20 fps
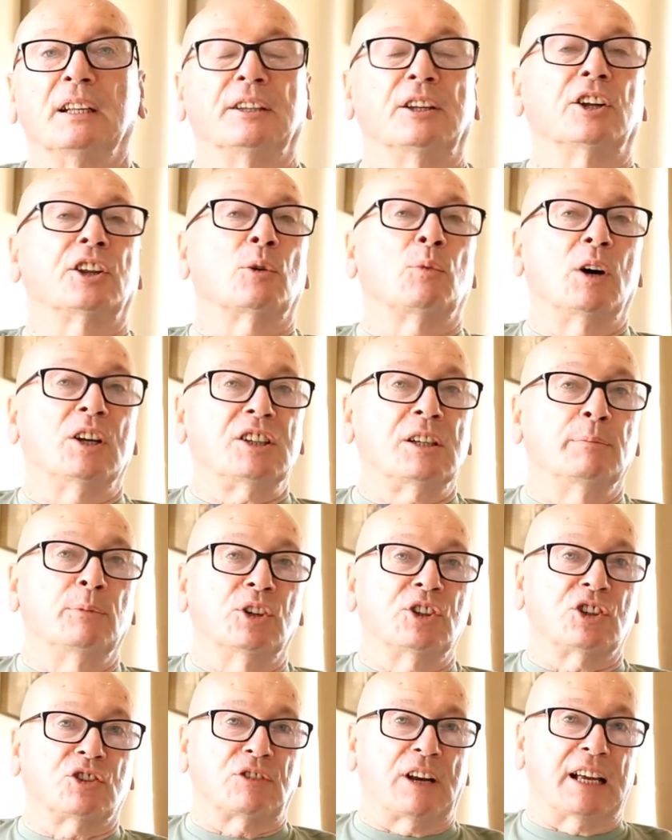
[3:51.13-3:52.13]
Now, there wasn't
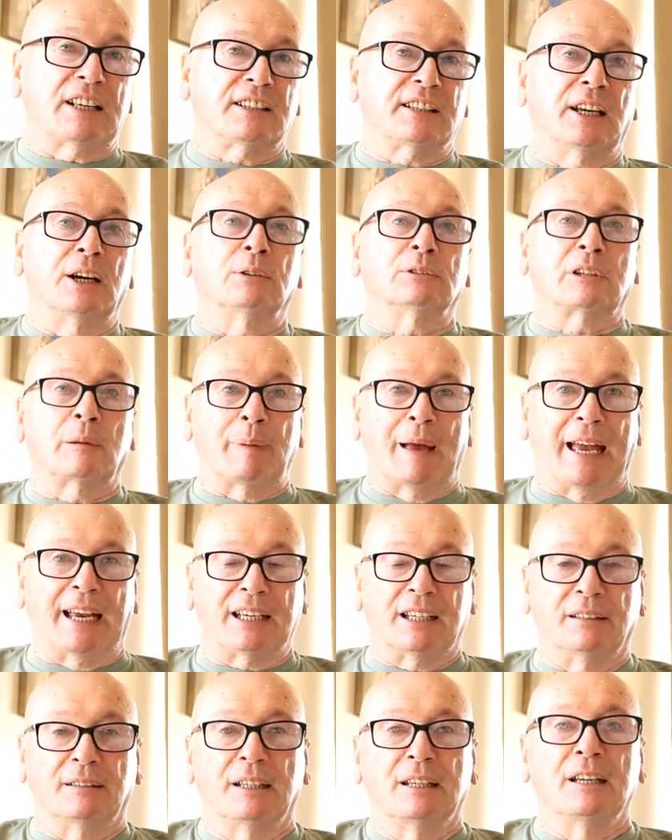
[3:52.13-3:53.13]
much grass out the
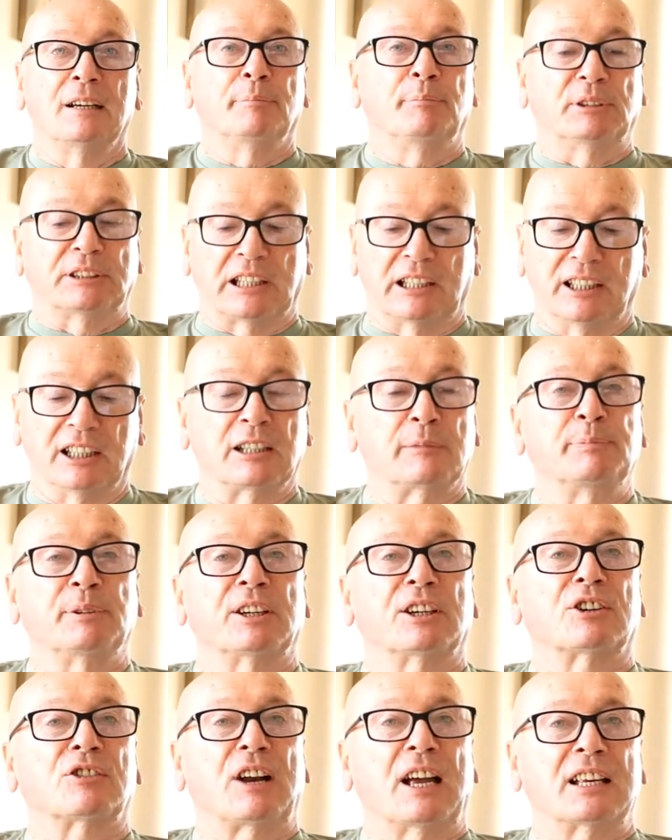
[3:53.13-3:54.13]
back, but the little
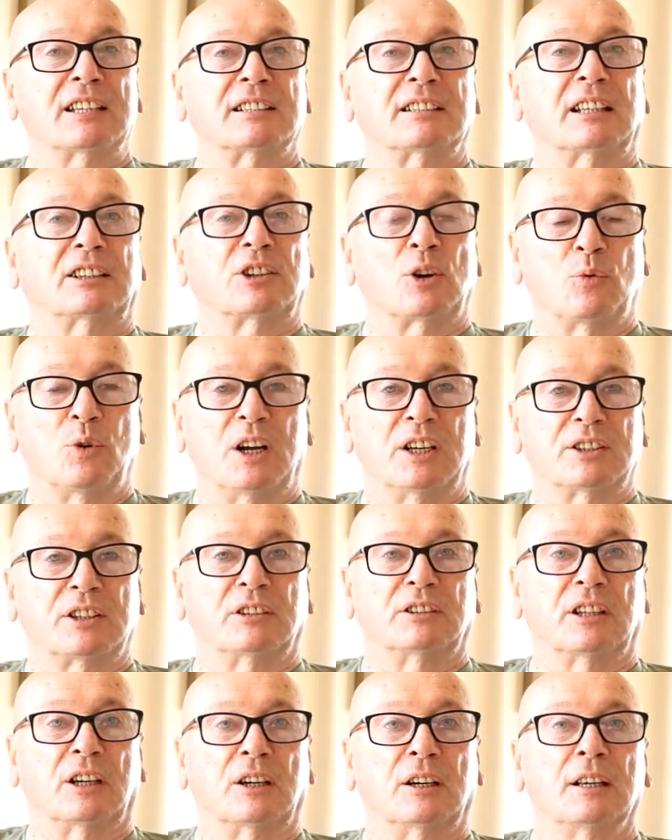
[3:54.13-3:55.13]
bit of grass that there was
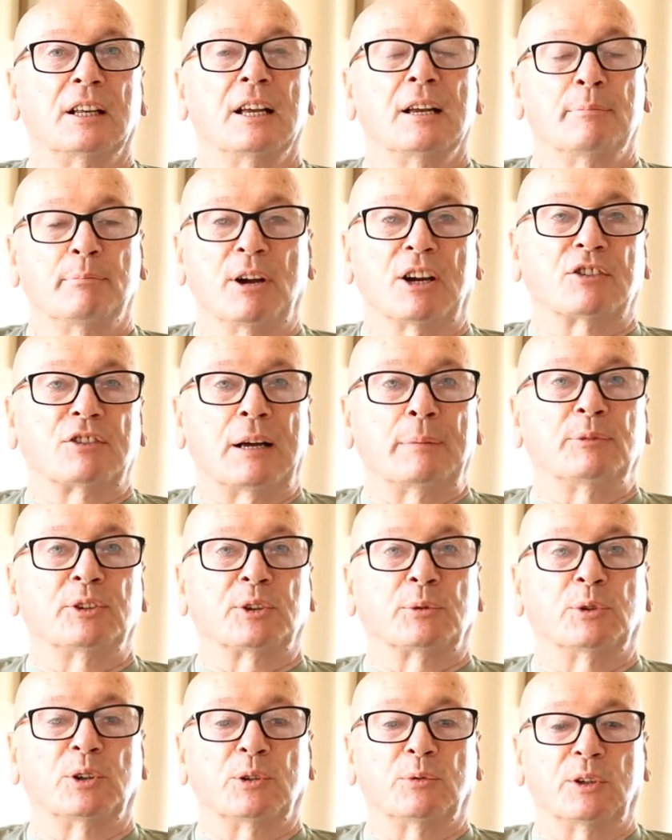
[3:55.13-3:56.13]
out there, my
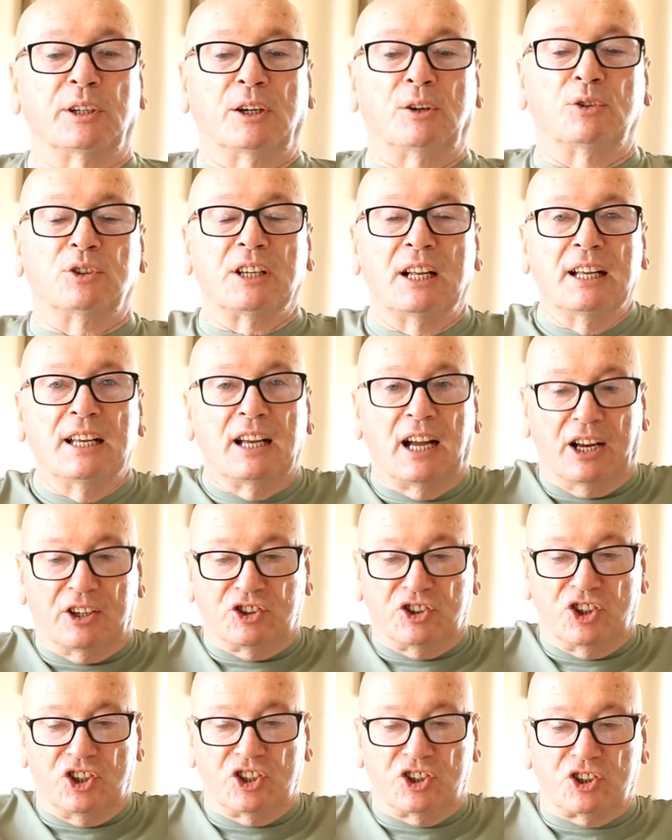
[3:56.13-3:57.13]
grandmother would go out
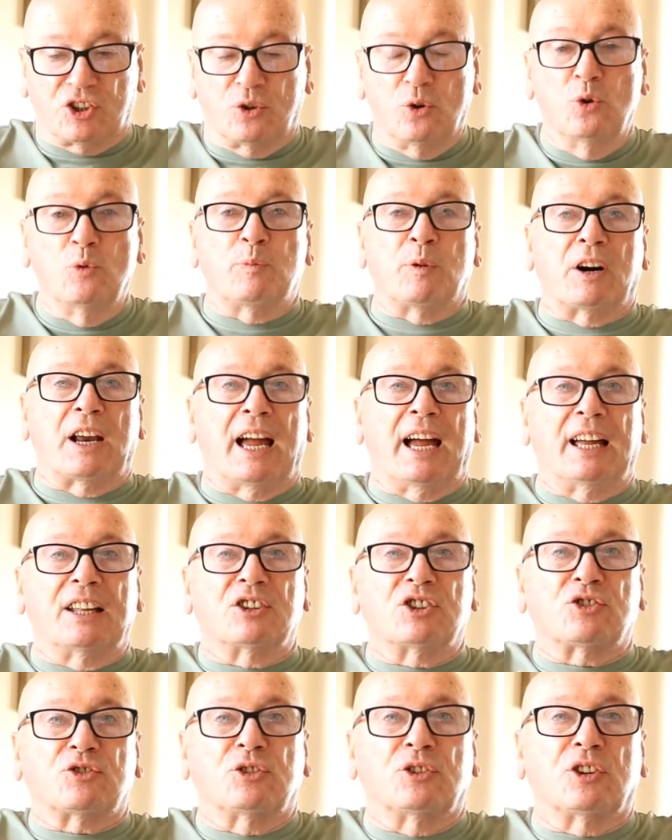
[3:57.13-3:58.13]
and she'd scoop her
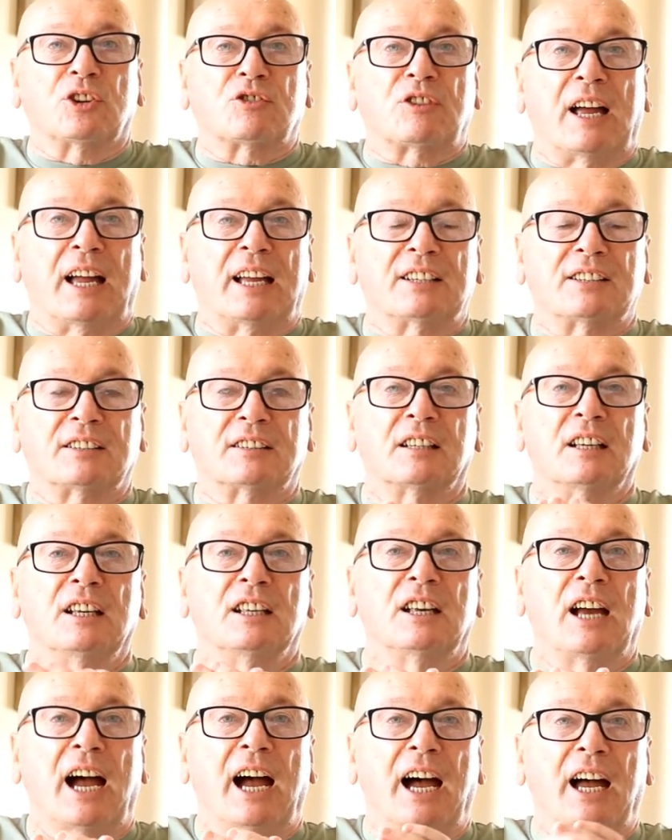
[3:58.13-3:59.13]
hands through the grass
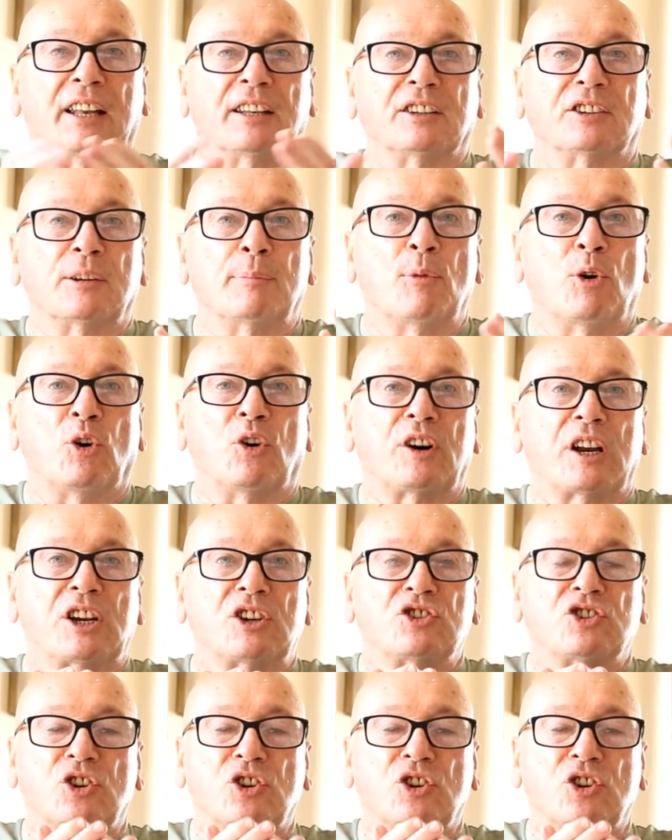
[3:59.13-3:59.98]
and the morning